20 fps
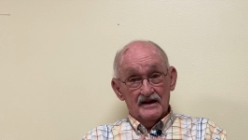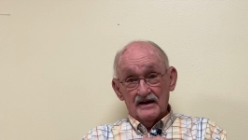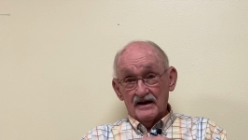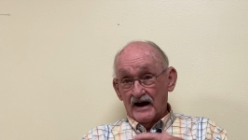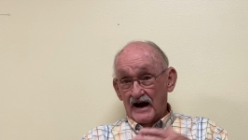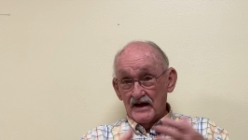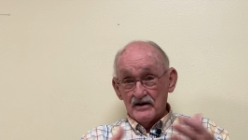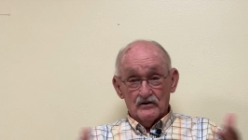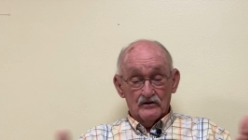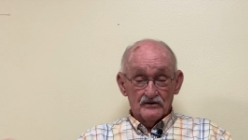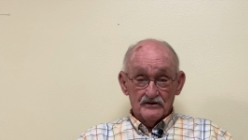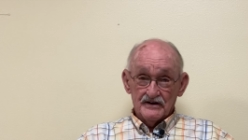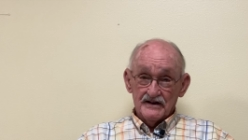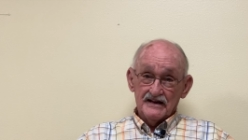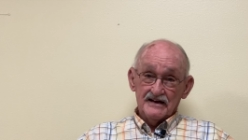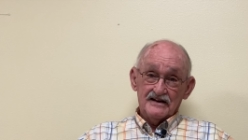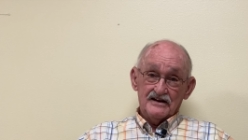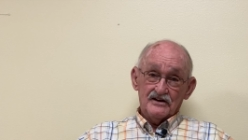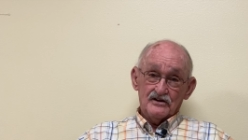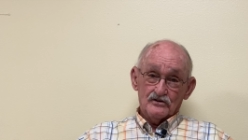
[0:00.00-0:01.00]
I don't
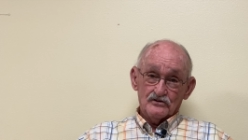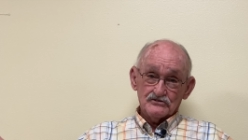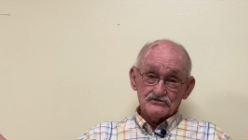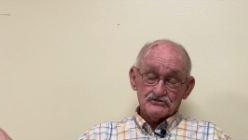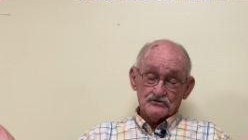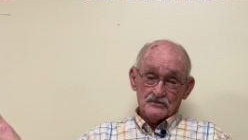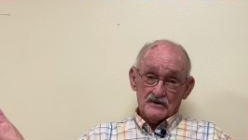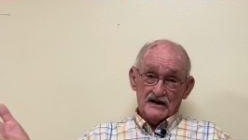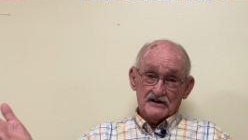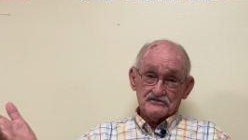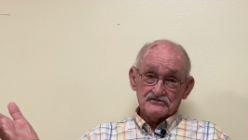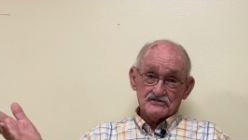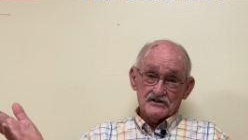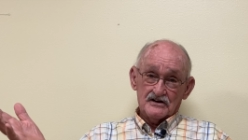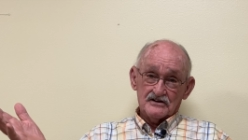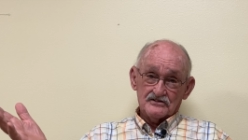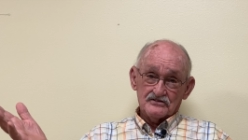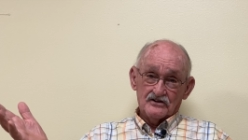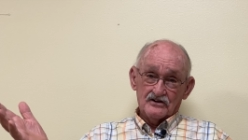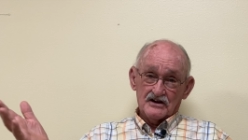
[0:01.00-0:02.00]
need notes when I
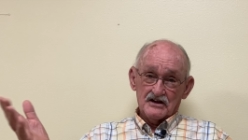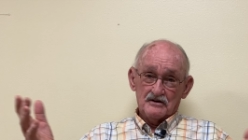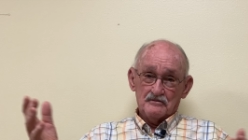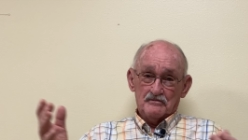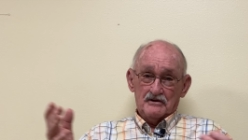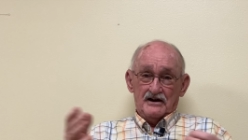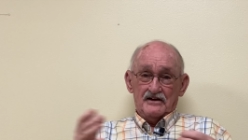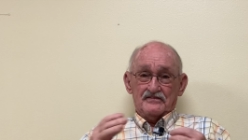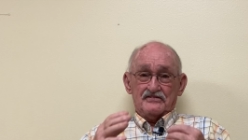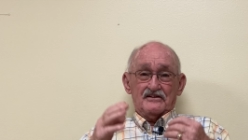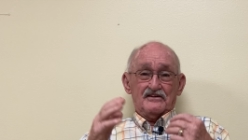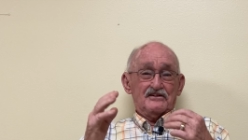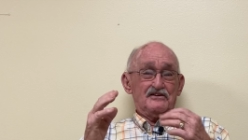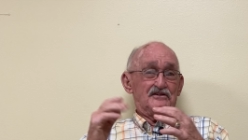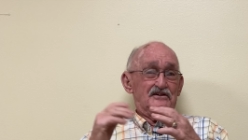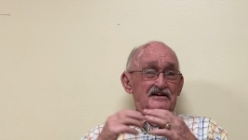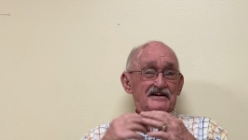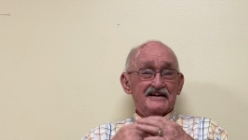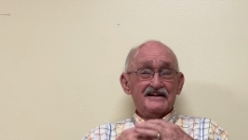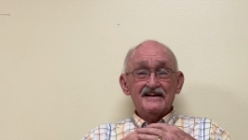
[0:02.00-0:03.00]
start talking about the
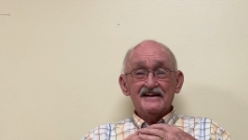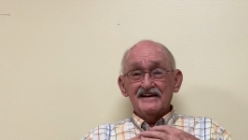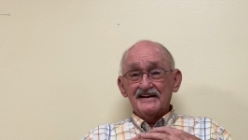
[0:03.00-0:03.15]
Lord.